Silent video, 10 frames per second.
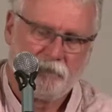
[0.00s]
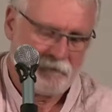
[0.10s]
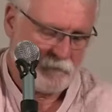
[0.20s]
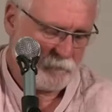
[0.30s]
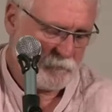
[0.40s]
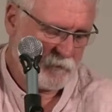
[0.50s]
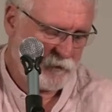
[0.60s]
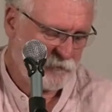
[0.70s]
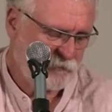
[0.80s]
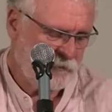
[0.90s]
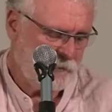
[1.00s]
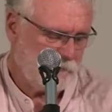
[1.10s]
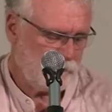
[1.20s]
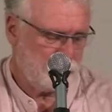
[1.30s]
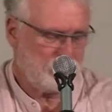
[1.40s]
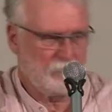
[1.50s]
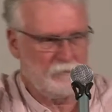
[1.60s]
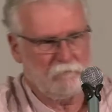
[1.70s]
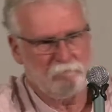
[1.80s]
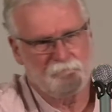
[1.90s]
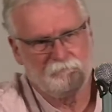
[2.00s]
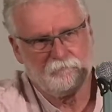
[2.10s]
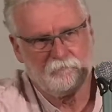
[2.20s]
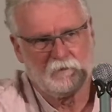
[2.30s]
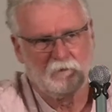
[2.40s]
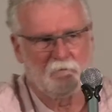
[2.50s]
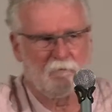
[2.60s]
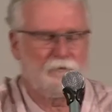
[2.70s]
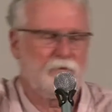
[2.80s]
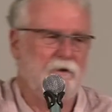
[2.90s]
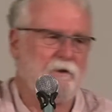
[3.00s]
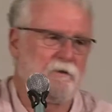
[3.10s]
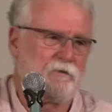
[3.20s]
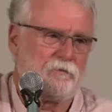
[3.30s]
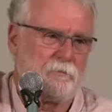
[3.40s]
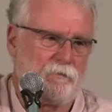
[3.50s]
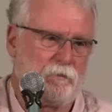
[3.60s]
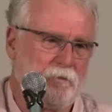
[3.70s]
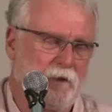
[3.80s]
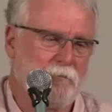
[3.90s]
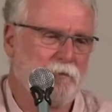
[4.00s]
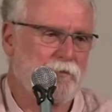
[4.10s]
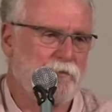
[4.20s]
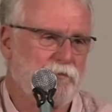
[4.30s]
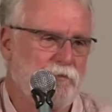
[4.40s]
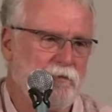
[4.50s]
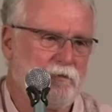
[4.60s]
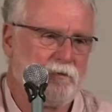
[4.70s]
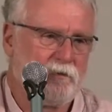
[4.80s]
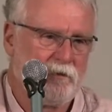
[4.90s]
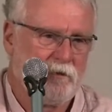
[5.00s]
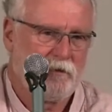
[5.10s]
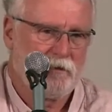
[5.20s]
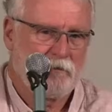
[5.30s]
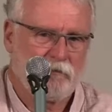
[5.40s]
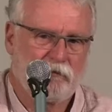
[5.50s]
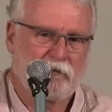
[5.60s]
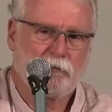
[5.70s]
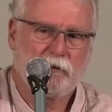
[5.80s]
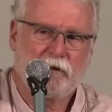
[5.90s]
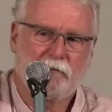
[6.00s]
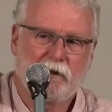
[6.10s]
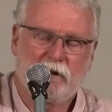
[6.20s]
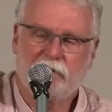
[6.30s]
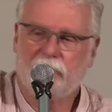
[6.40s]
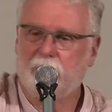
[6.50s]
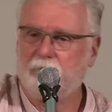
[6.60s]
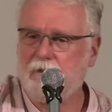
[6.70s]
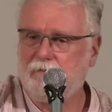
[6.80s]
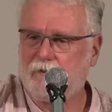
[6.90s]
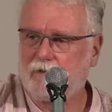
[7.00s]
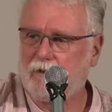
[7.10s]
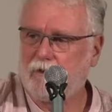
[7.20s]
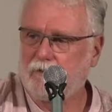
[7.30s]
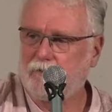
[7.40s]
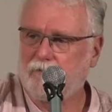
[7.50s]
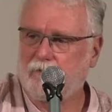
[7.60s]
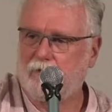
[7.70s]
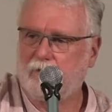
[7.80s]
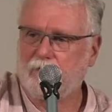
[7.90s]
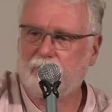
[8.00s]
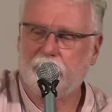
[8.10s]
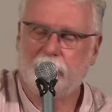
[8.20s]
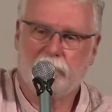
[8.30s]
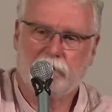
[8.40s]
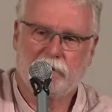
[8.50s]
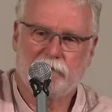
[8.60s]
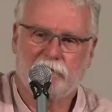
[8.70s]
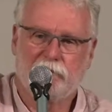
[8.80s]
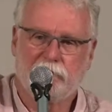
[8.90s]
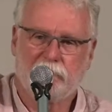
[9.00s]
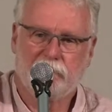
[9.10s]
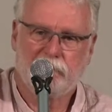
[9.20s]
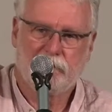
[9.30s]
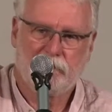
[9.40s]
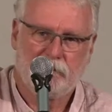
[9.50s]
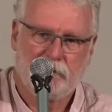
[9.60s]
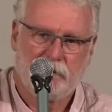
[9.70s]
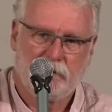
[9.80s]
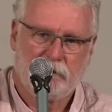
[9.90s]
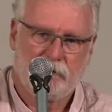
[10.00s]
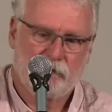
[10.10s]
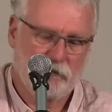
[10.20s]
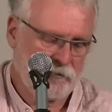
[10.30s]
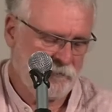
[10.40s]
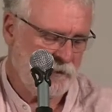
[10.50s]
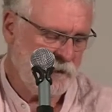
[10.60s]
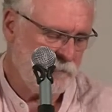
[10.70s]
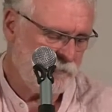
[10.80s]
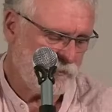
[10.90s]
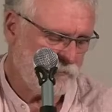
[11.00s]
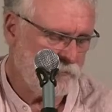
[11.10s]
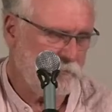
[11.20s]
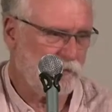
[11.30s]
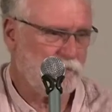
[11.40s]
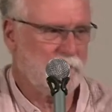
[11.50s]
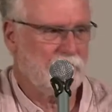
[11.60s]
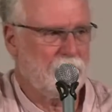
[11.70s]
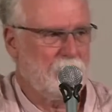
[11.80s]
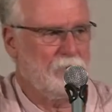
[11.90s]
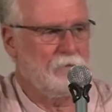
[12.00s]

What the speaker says: And when my oldest son was born, it was 3 years before I became a Christian. It was this point in my life that I believed that God took a hold of my heart, started revealing himself to me as my father.